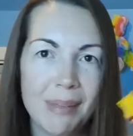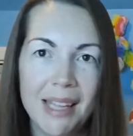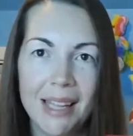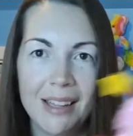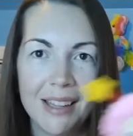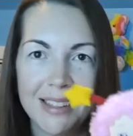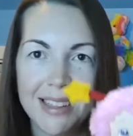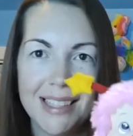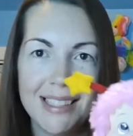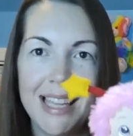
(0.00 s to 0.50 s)
but they
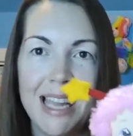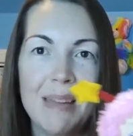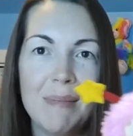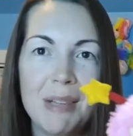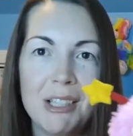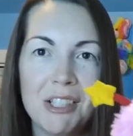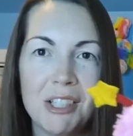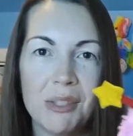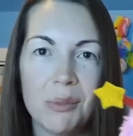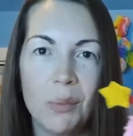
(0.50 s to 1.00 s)
look the
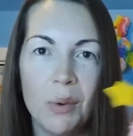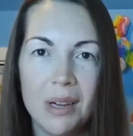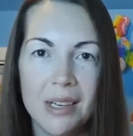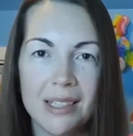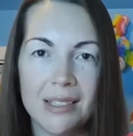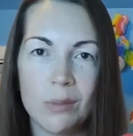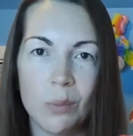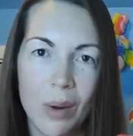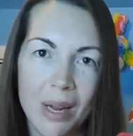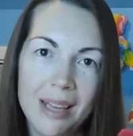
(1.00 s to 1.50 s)
same. It's just one
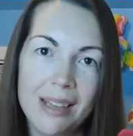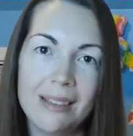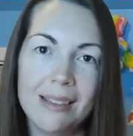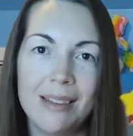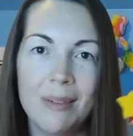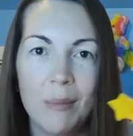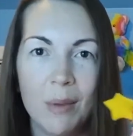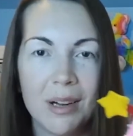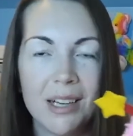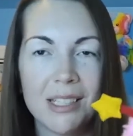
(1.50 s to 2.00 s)
is white
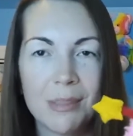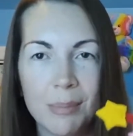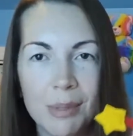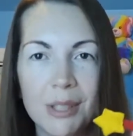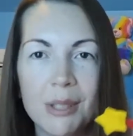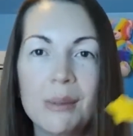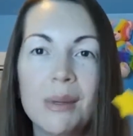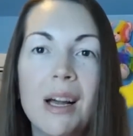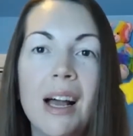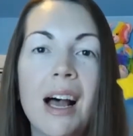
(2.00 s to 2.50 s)
and one is
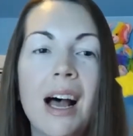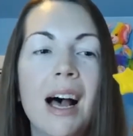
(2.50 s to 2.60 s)
blue.